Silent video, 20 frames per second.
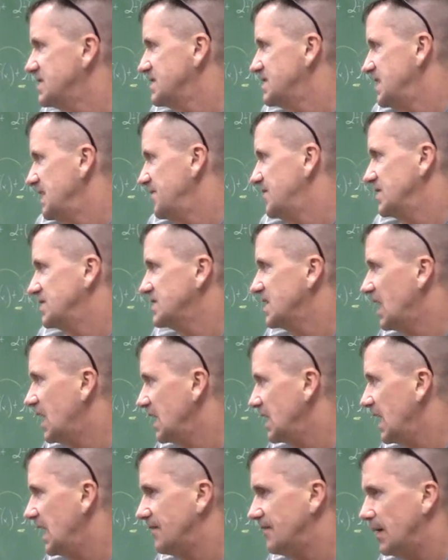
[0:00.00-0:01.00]
to see if it's
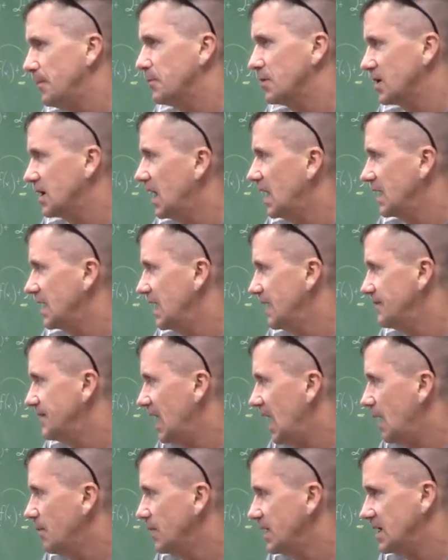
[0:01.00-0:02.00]
concave up or concave
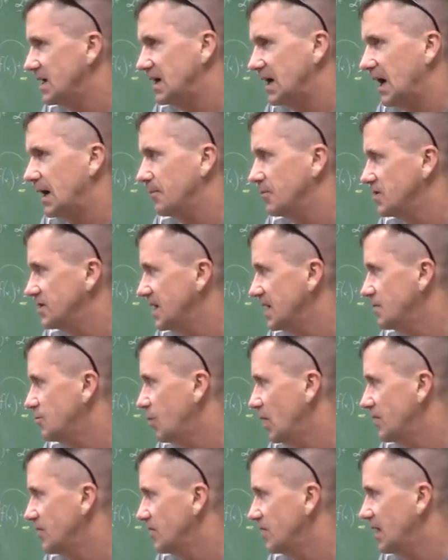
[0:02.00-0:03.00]
down. You can kind of predict
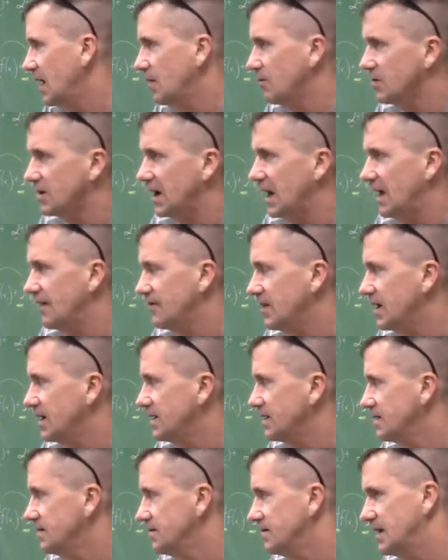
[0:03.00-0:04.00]
whether or not we're going to have like
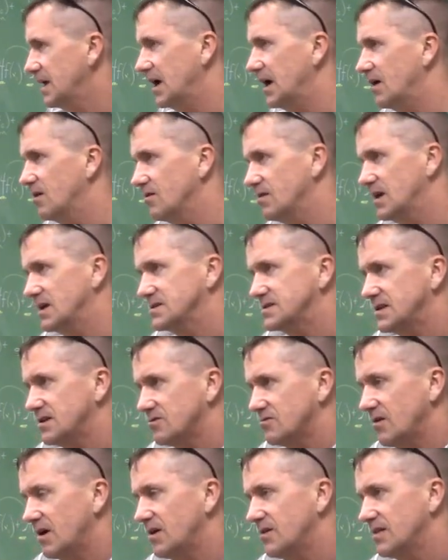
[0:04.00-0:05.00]
the error less than
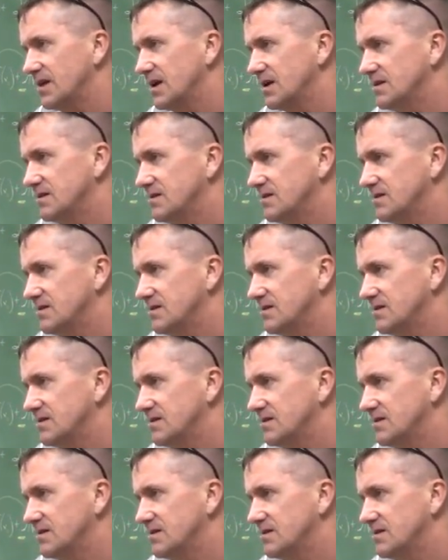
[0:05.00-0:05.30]
or greater than.